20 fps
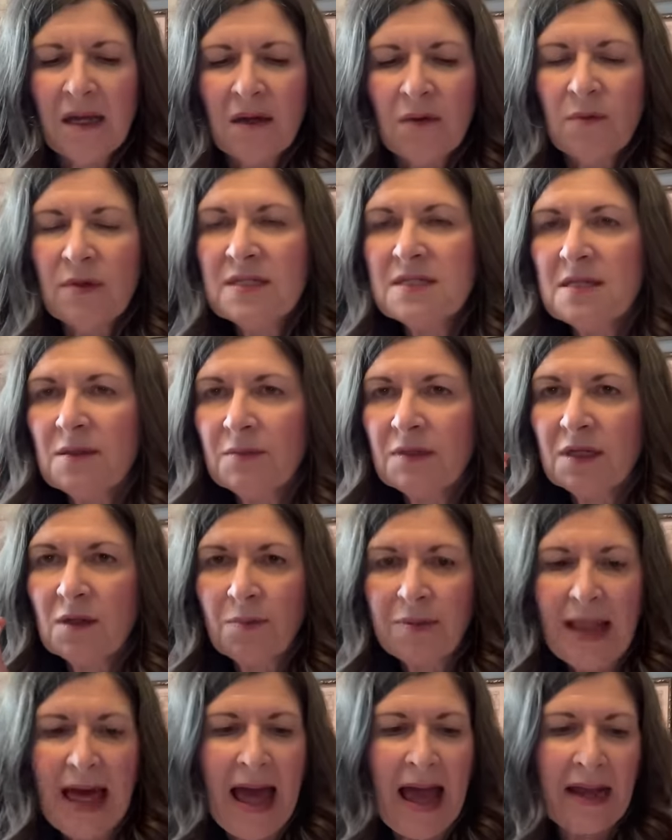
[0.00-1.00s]
with some little
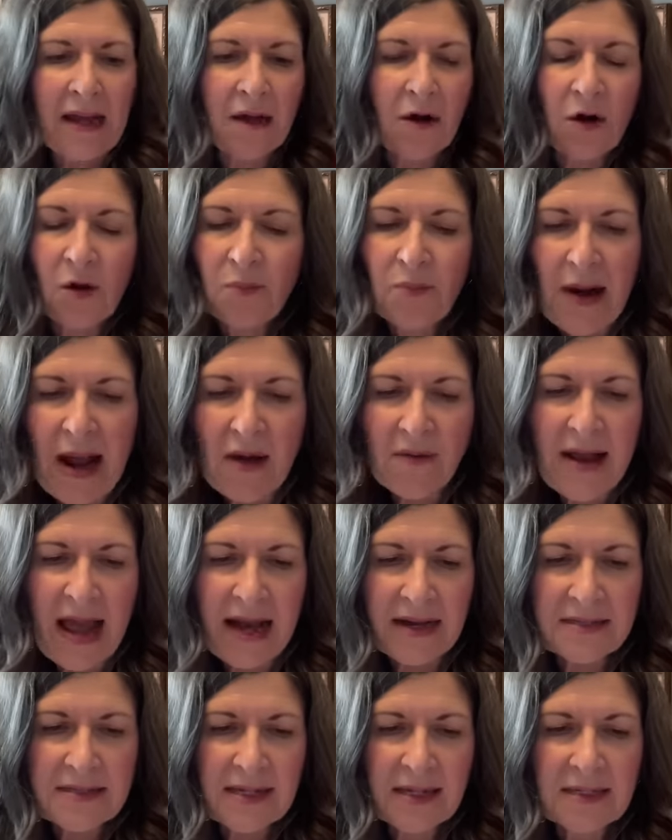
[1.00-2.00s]
black or brown
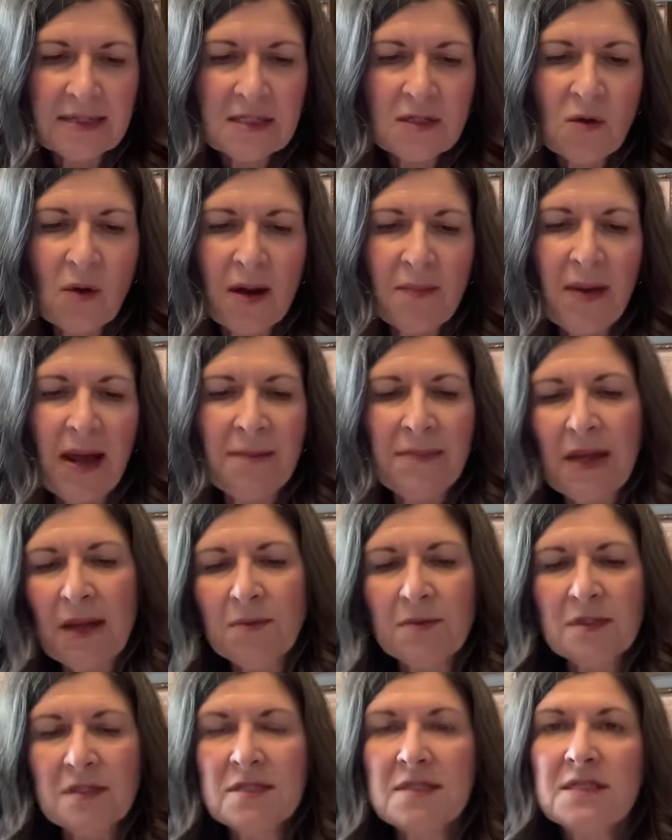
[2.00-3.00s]
accents. So I might be
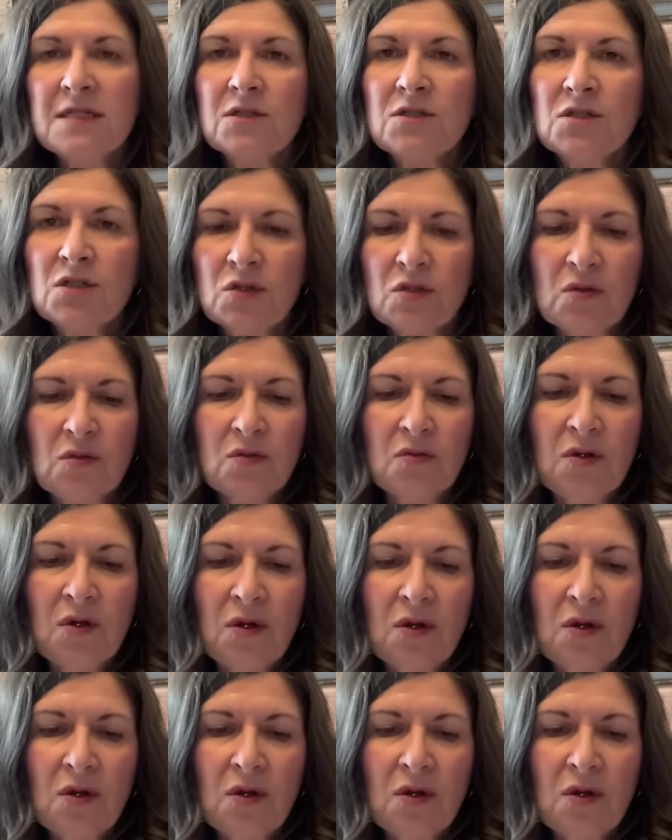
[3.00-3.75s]
able to still do,